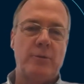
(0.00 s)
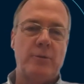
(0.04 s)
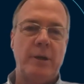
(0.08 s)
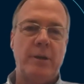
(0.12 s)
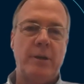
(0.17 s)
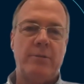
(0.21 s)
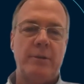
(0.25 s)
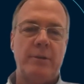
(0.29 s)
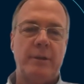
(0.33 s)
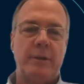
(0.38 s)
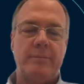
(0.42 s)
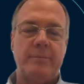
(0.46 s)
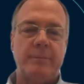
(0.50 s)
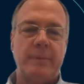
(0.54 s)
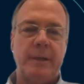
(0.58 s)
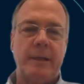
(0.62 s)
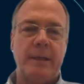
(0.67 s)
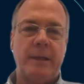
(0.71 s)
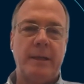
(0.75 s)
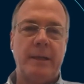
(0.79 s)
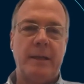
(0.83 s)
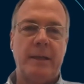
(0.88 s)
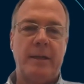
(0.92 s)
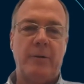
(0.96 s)

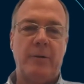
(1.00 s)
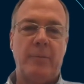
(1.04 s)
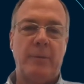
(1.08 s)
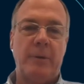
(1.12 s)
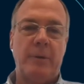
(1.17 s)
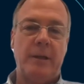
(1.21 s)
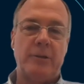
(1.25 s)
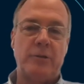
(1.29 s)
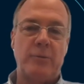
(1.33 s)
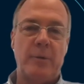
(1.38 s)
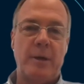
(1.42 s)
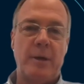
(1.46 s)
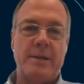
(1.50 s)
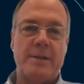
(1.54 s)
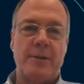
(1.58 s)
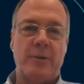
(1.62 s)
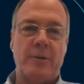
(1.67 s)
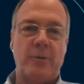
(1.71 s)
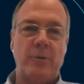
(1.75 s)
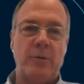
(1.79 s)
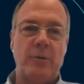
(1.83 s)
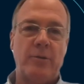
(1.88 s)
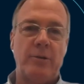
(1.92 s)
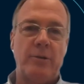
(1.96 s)
And in retail, we
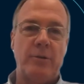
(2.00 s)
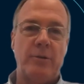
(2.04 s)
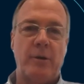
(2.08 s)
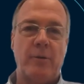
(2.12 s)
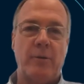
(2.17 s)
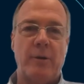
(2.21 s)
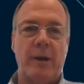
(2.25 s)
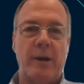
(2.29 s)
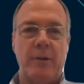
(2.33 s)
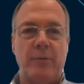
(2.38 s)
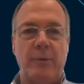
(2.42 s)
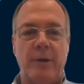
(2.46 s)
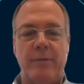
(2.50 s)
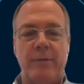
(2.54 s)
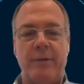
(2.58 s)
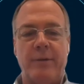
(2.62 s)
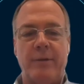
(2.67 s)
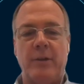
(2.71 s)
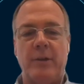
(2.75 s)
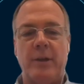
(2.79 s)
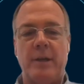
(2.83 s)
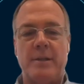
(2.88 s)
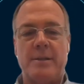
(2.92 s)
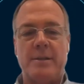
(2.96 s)
have that mix for
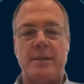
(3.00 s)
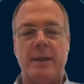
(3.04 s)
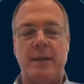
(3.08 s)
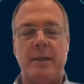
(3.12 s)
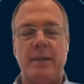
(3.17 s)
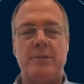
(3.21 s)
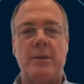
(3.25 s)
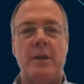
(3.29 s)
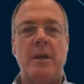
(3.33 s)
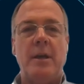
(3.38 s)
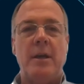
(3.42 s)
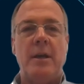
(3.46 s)
other reasons,